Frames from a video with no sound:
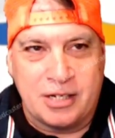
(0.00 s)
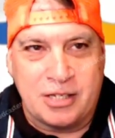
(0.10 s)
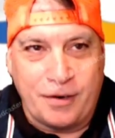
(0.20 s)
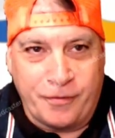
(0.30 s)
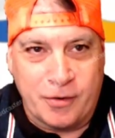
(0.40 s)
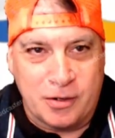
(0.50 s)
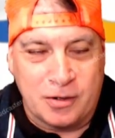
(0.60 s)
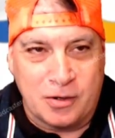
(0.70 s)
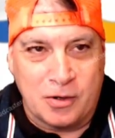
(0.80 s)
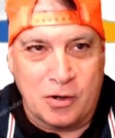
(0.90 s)
is a
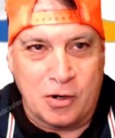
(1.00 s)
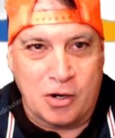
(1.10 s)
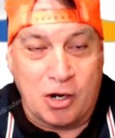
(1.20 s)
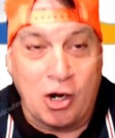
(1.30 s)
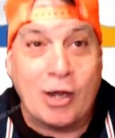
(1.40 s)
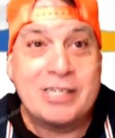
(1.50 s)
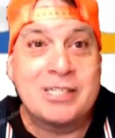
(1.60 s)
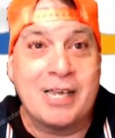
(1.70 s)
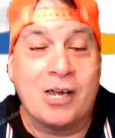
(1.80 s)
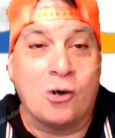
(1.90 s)
different
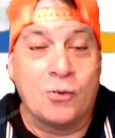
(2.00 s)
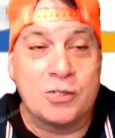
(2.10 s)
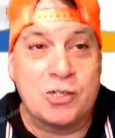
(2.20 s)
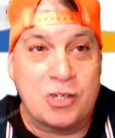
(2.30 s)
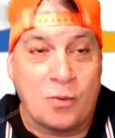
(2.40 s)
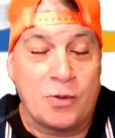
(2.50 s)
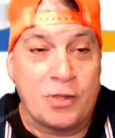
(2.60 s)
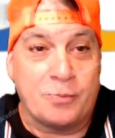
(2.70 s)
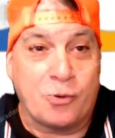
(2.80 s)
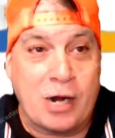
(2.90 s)
clientele than
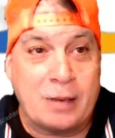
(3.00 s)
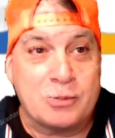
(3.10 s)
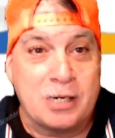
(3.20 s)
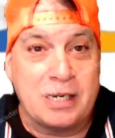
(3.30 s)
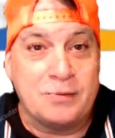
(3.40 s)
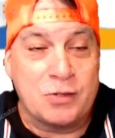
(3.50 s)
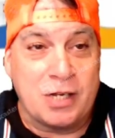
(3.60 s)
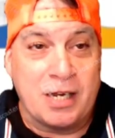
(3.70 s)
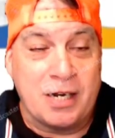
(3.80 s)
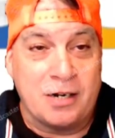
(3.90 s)
someone that perhaps
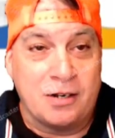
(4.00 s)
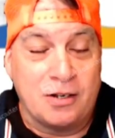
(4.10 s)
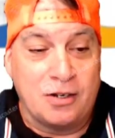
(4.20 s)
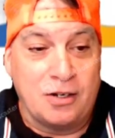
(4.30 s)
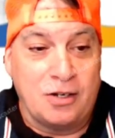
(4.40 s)
lives in